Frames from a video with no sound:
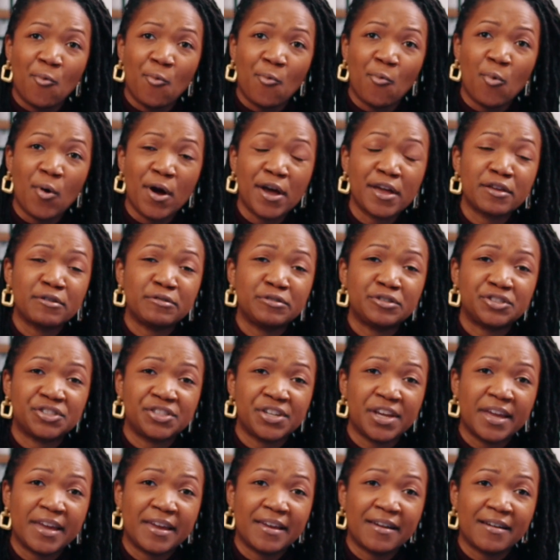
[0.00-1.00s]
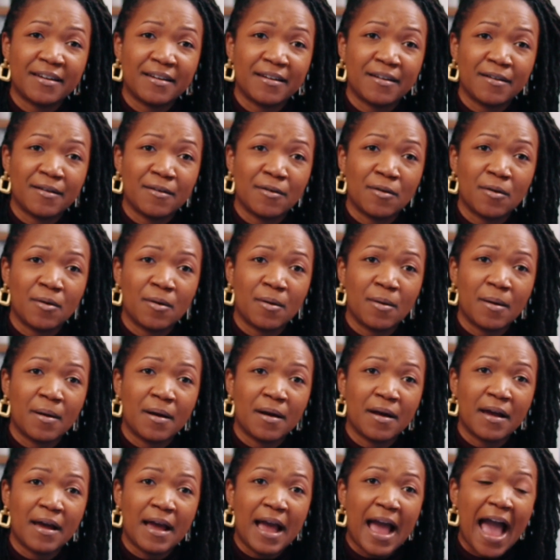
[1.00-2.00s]
what you shared,
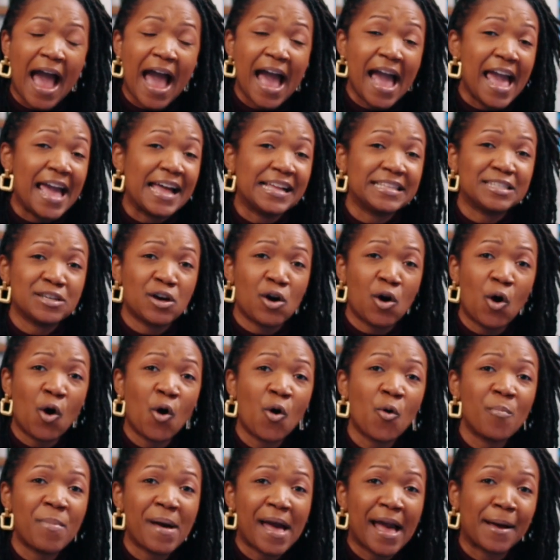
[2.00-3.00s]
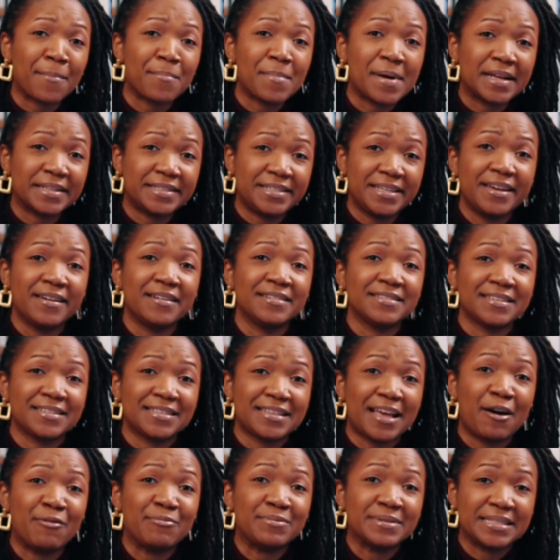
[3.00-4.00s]
I had to hold back my tears
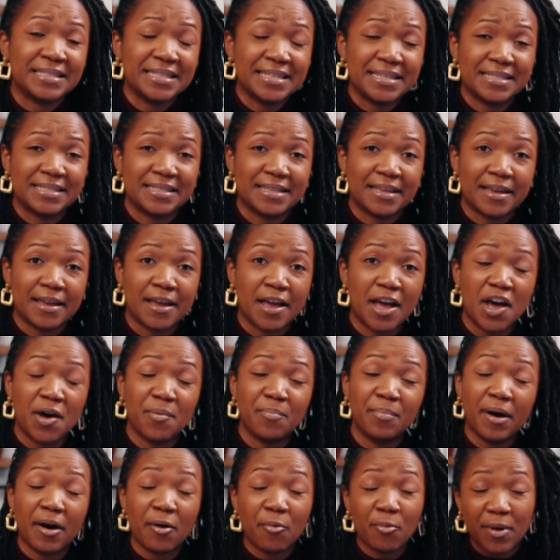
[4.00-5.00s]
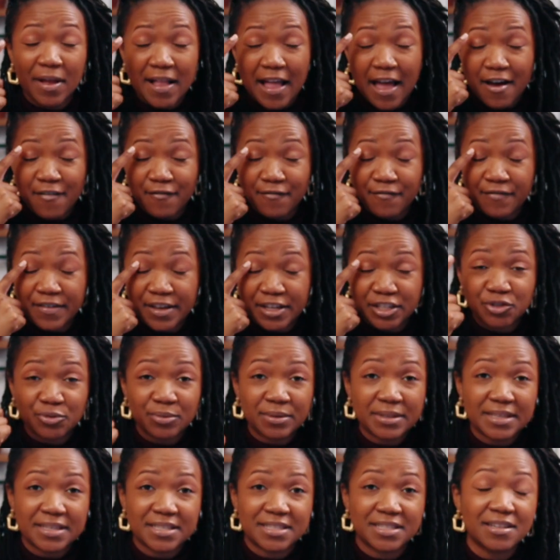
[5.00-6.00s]
as I was listening. But what I
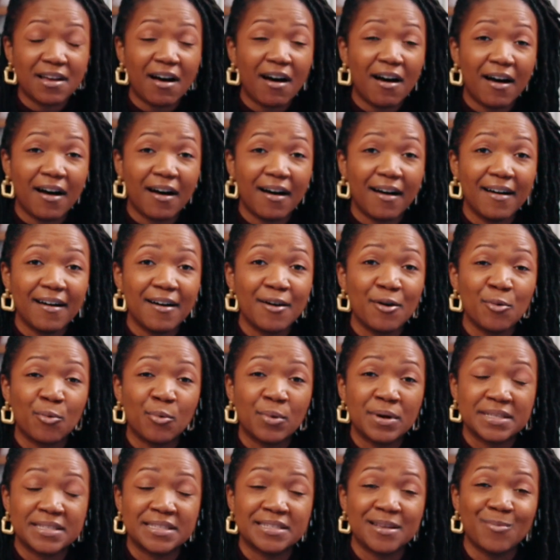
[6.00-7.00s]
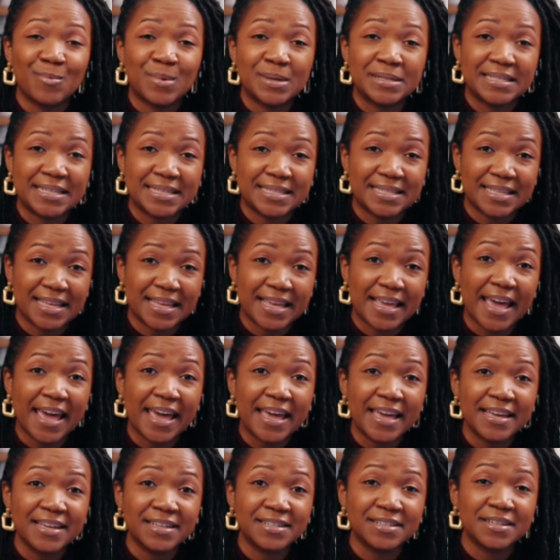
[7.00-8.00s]
visually saw was someone
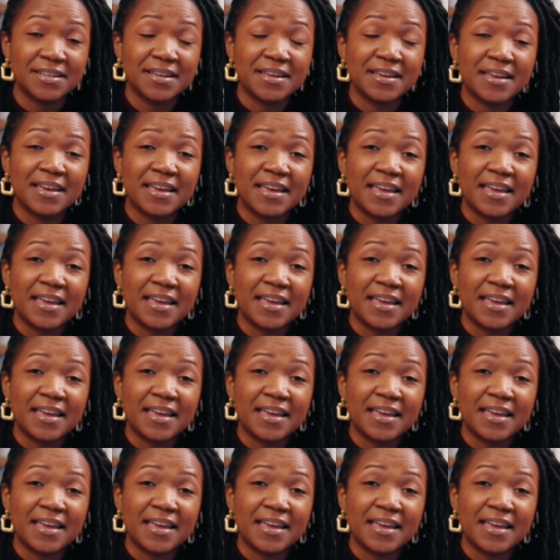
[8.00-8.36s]
disengaged.